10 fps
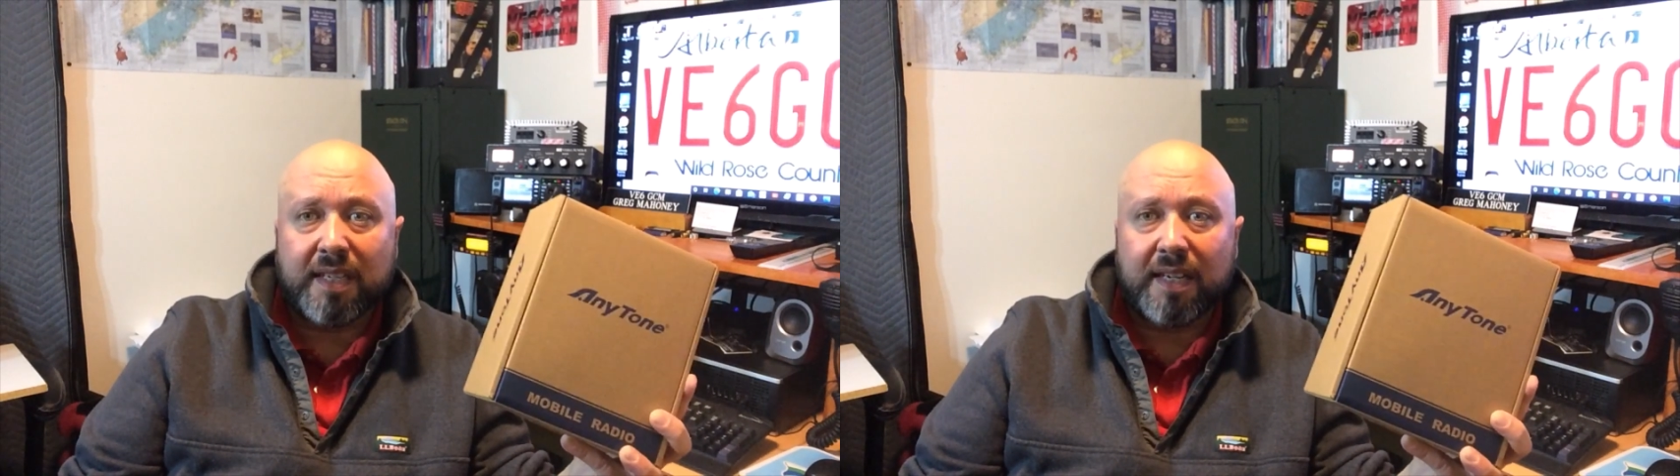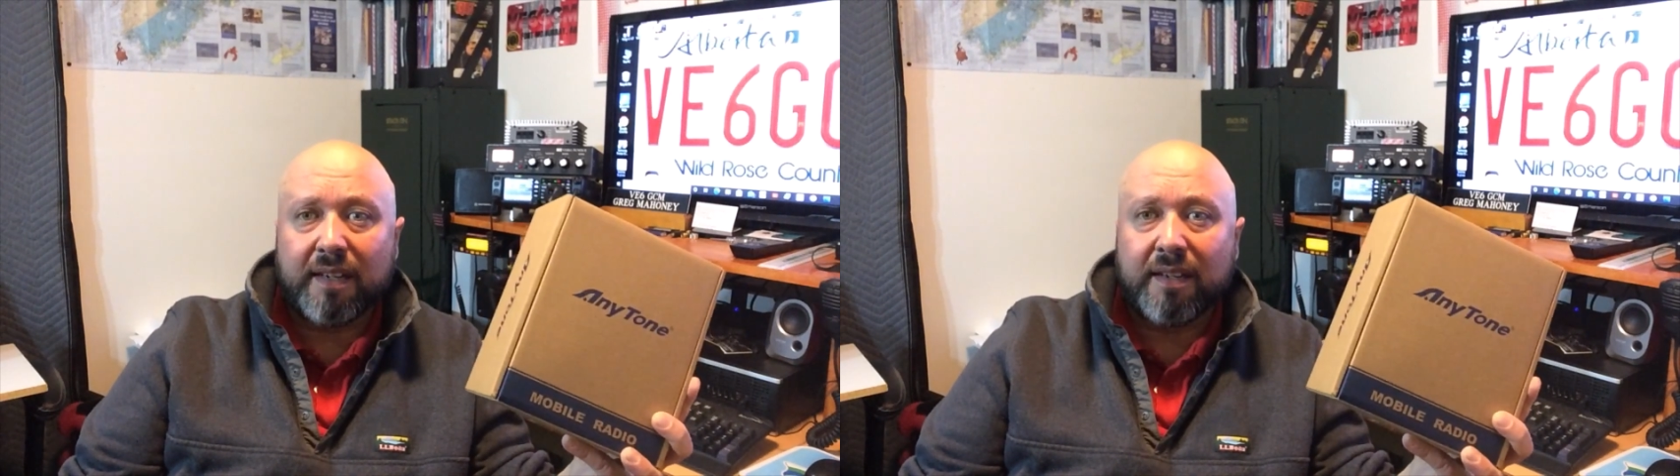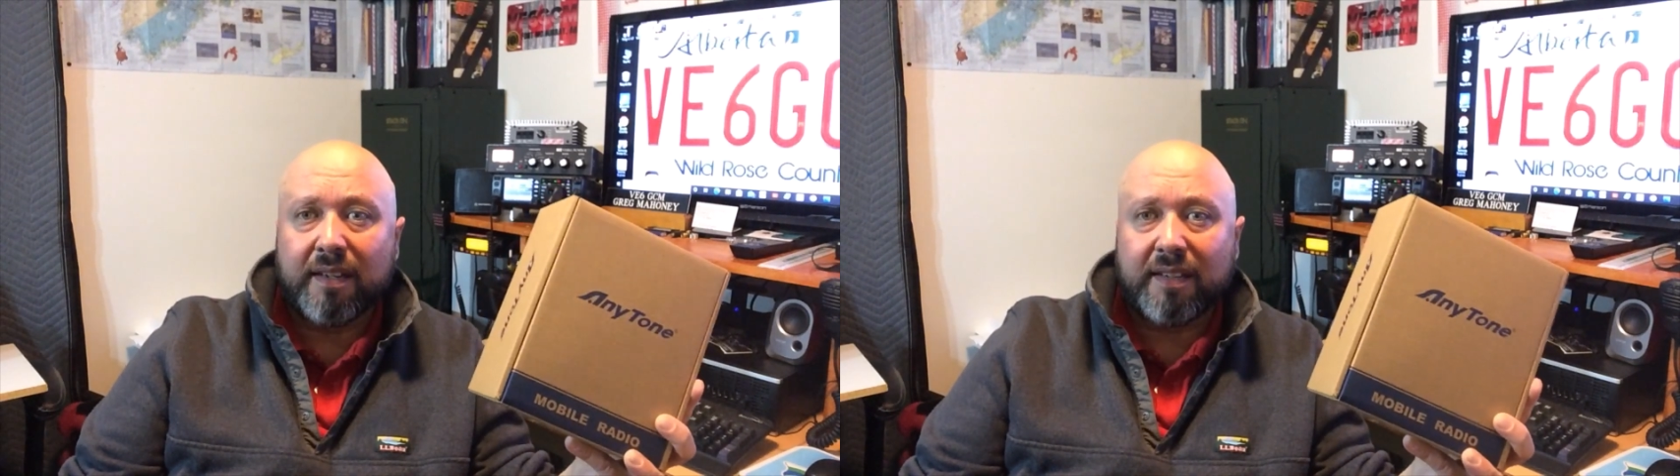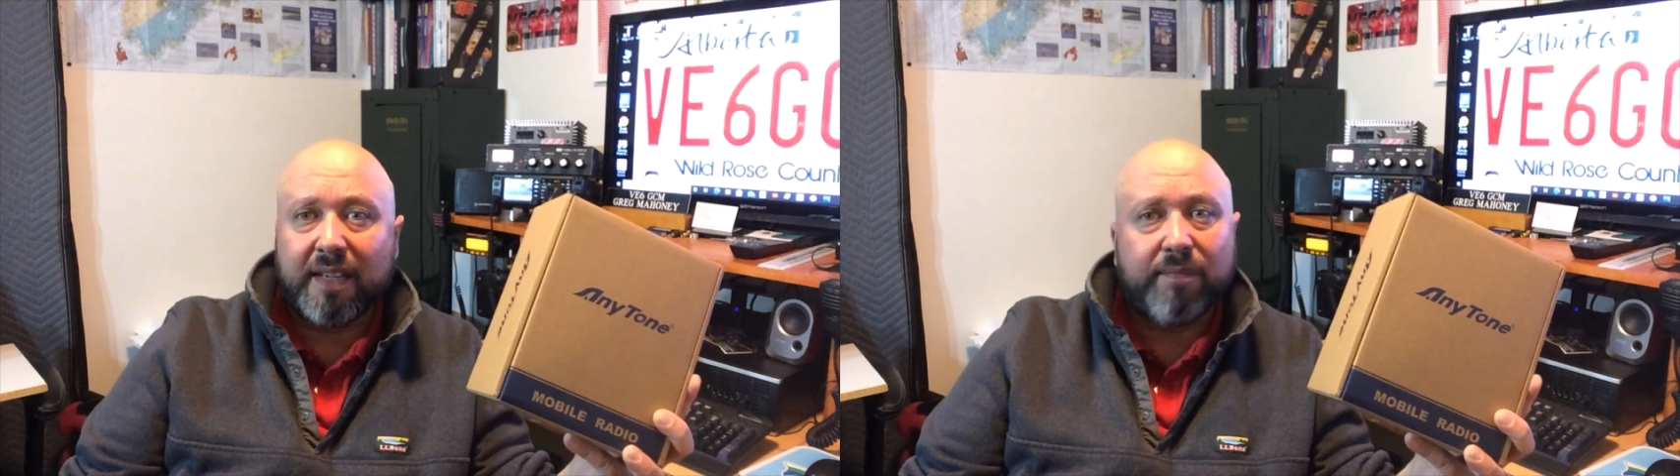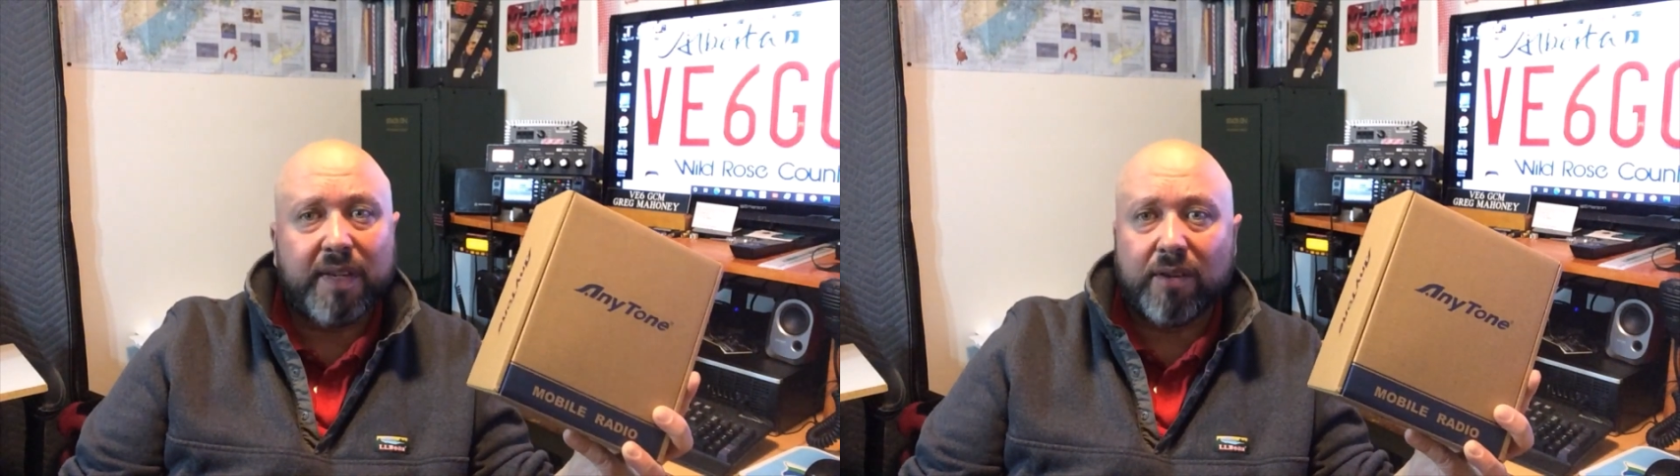uh,
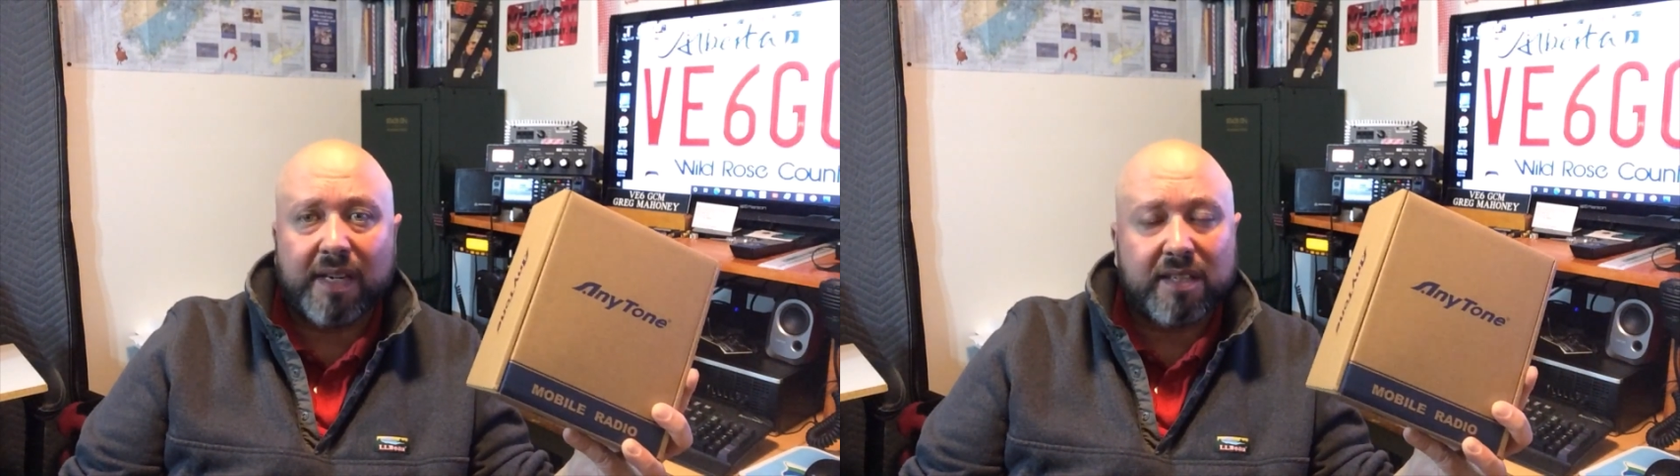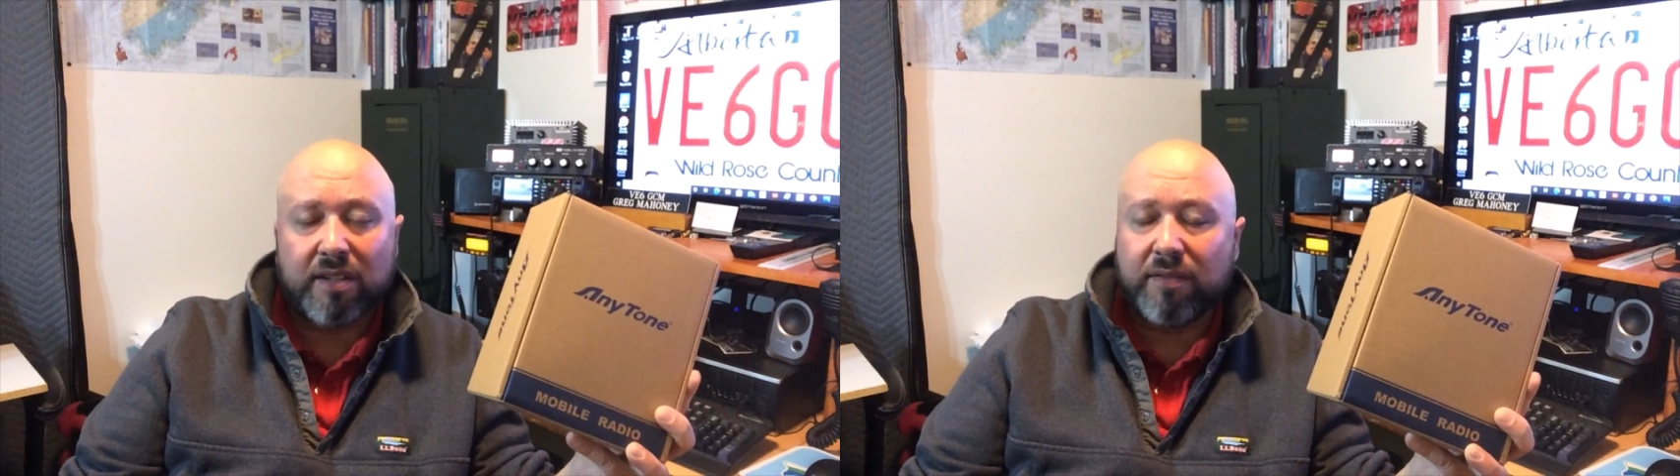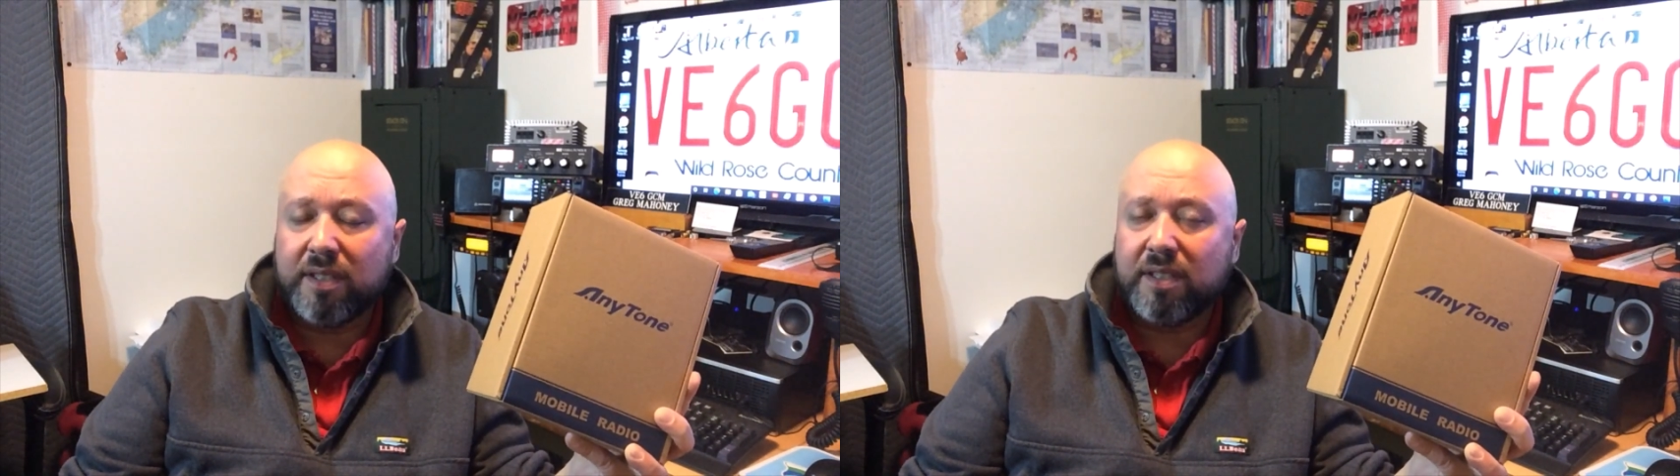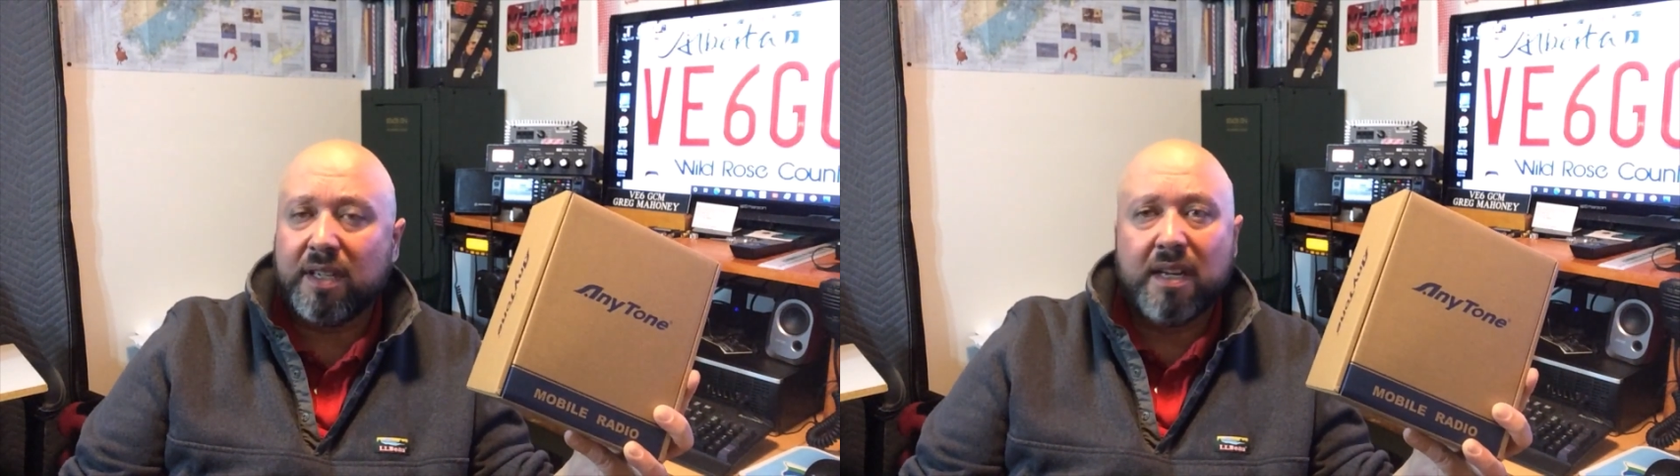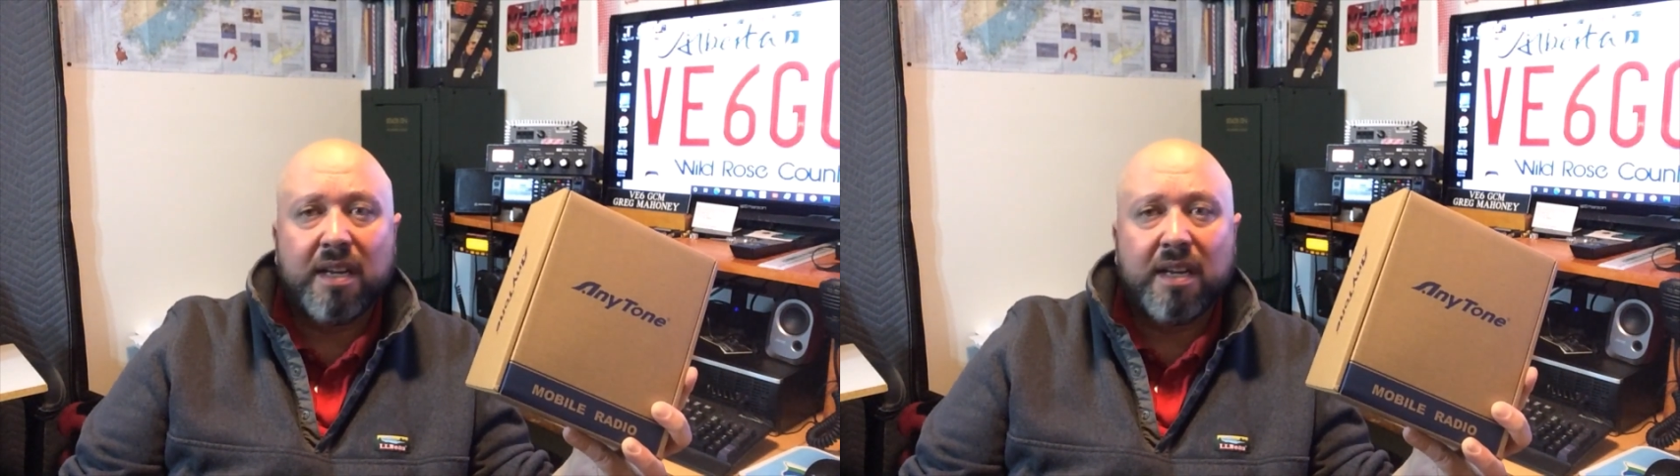given me great service.